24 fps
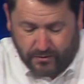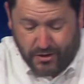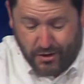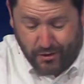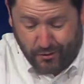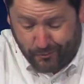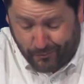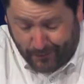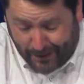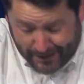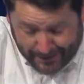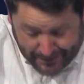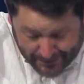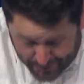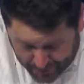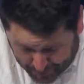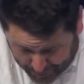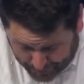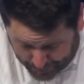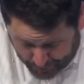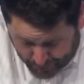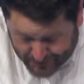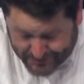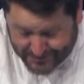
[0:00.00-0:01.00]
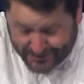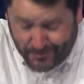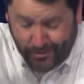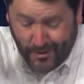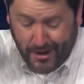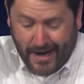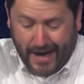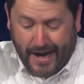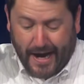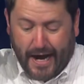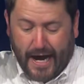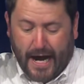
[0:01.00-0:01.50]
here right here in person,
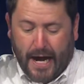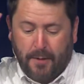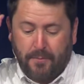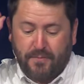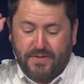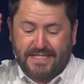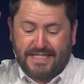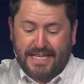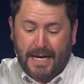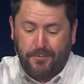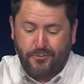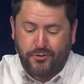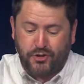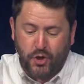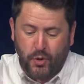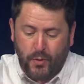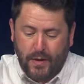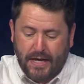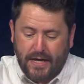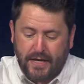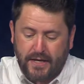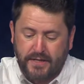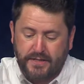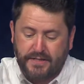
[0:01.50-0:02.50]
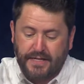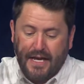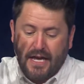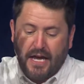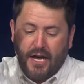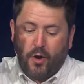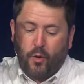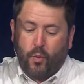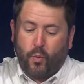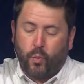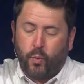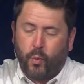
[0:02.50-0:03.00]
step 2 is
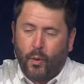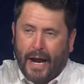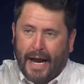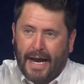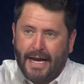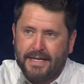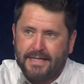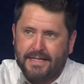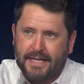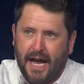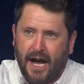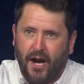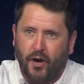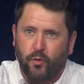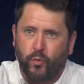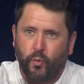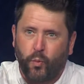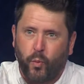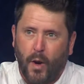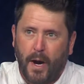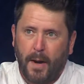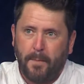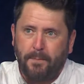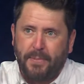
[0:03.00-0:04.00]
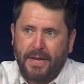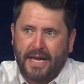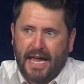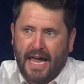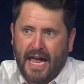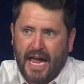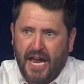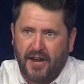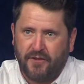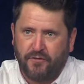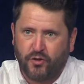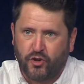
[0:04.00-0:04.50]
write down what
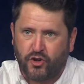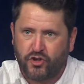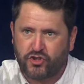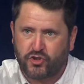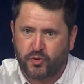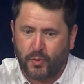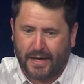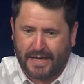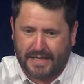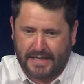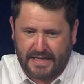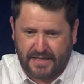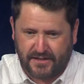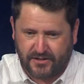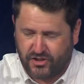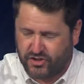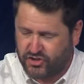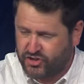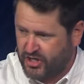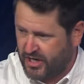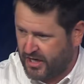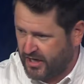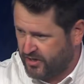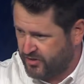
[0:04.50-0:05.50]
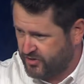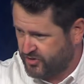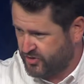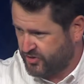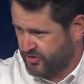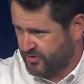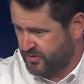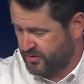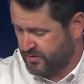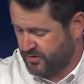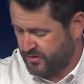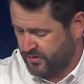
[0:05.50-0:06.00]
behaviors do I need to change.
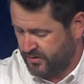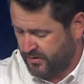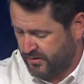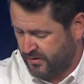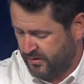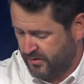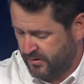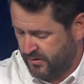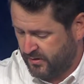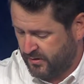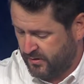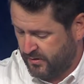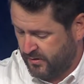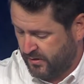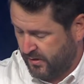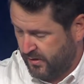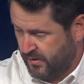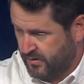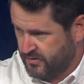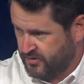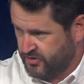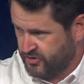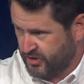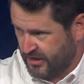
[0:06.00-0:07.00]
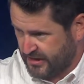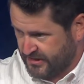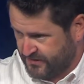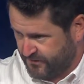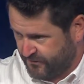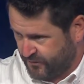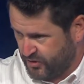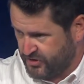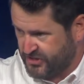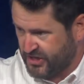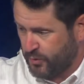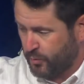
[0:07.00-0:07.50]
So that's the
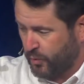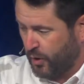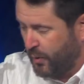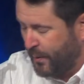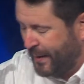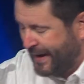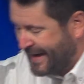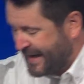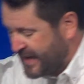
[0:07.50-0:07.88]
first thing. What do I